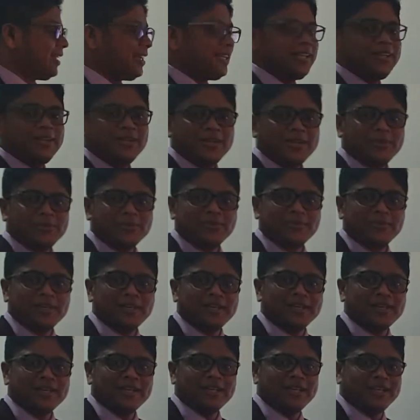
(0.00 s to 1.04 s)
Hello
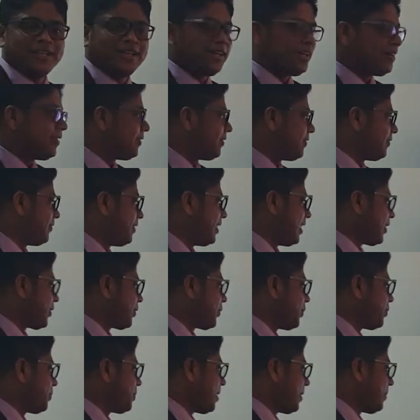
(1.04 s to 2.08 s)
everyone, we are
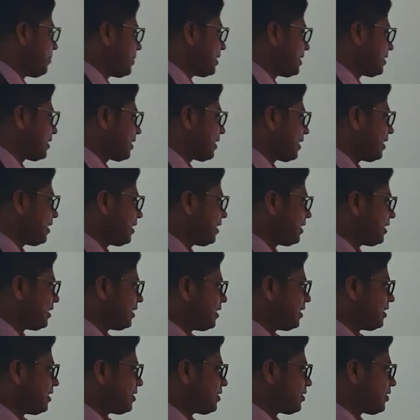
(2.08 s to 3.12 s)
group number 3.
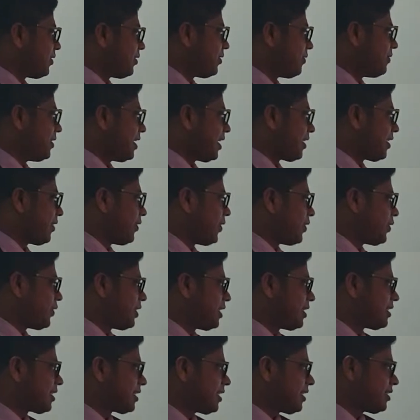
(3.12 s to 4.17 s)
So we are going to
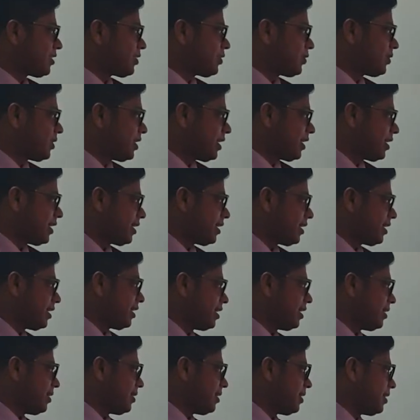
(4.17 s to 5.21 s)
discuss today
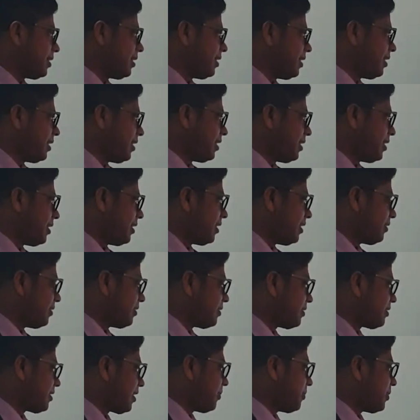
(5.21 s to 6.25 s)

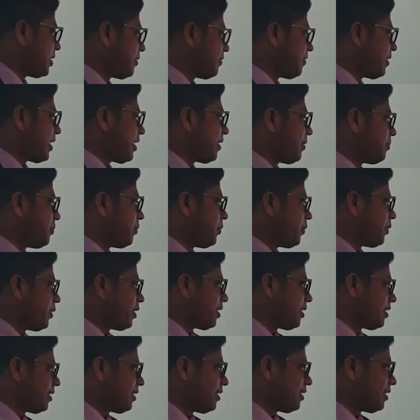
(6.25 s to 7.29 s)
something very
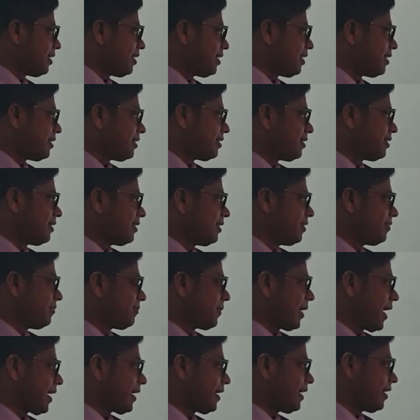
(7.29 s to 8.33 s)
important,
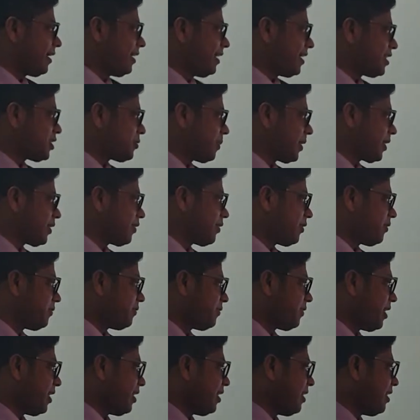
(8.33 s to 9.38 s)
practical aspect of
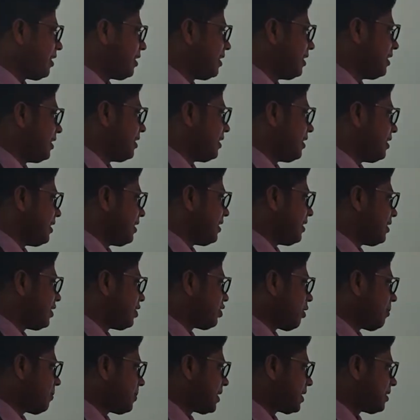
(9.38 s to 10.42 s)
our
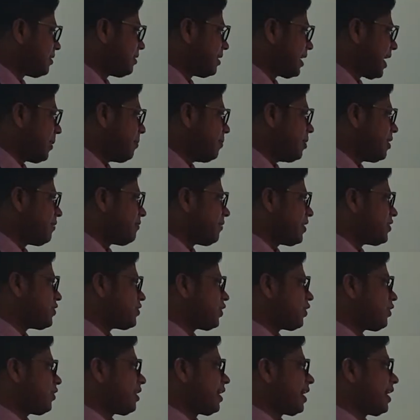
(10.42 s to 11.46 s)
topic MBA
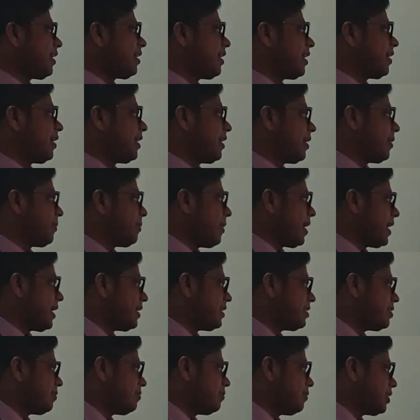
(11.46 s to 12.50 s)
509
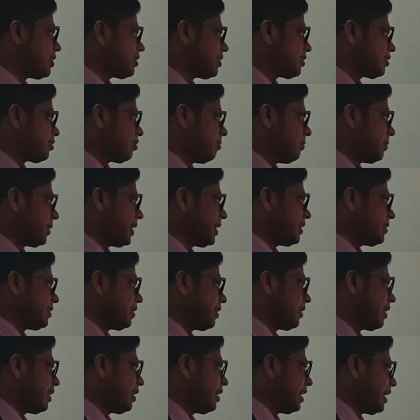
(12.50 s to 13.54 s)
Managing Business
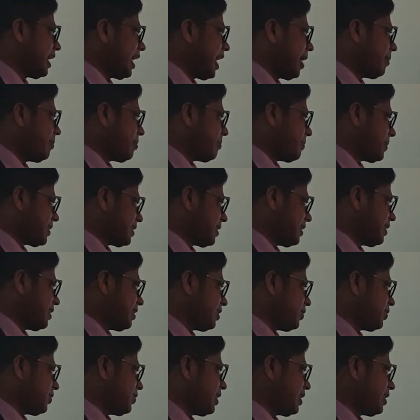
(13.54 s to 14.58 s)
Operation. I am a presenter
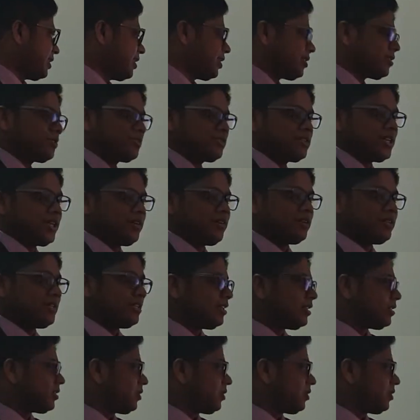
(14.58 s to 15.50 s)
today, Dasun Javadana.